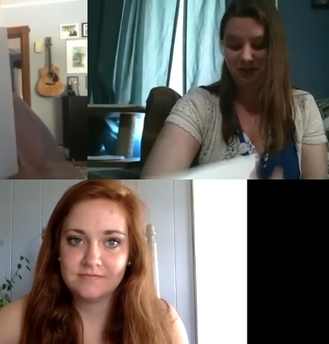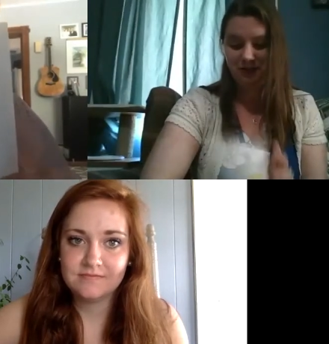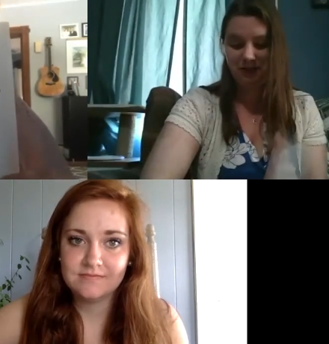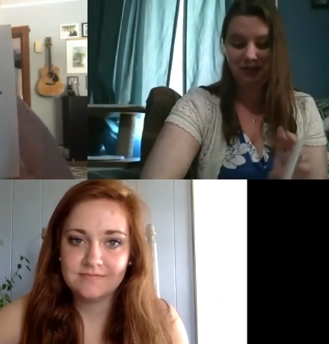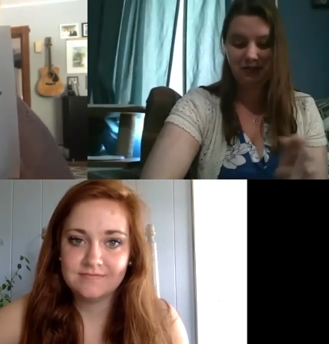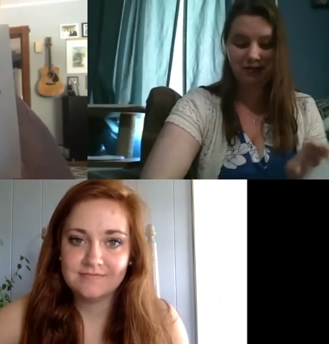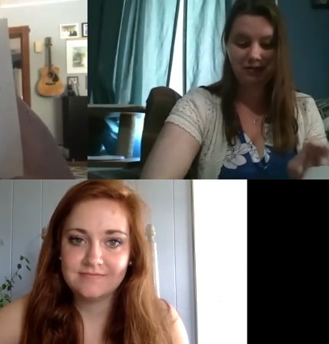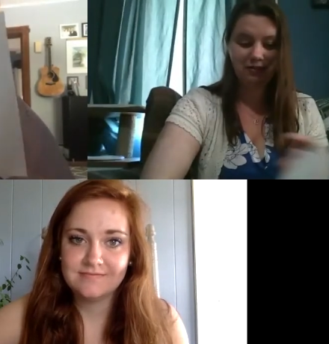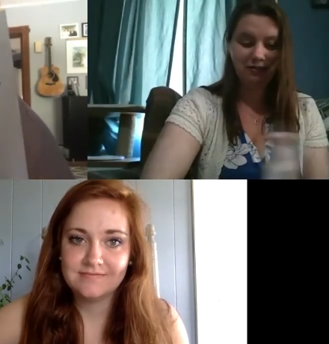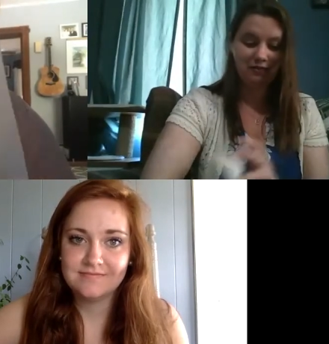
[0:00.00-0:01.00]

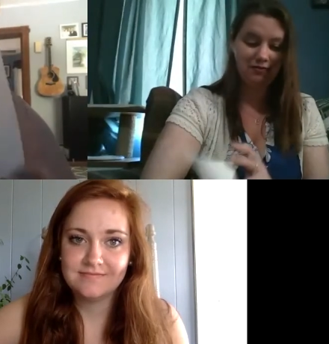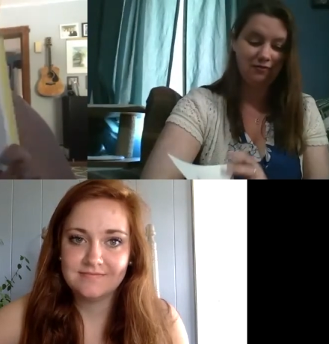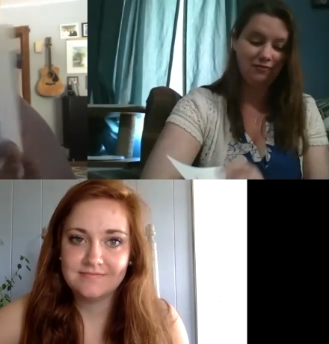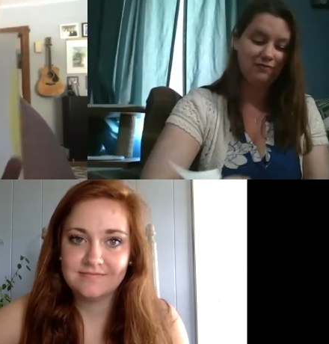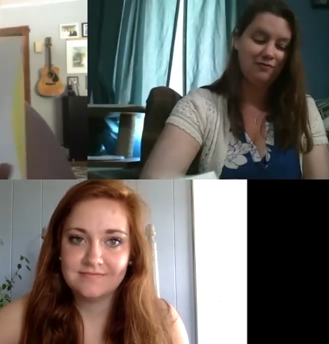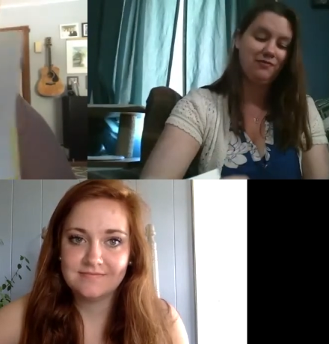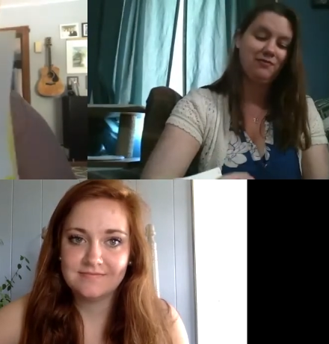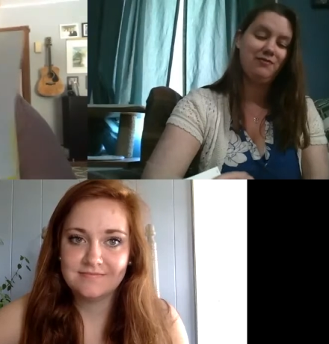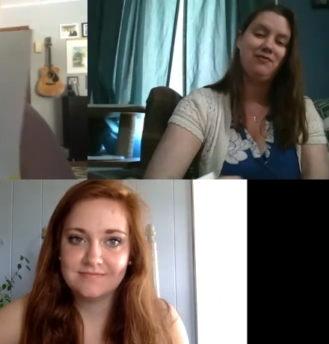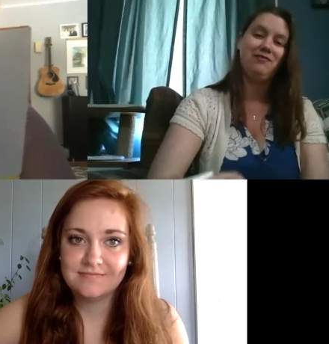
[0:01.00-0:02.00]

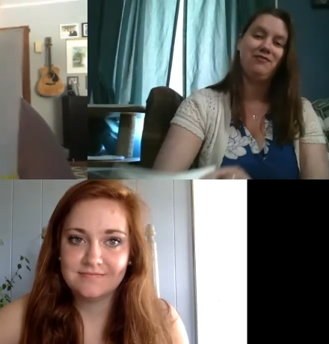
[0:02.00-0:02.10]
[no speech]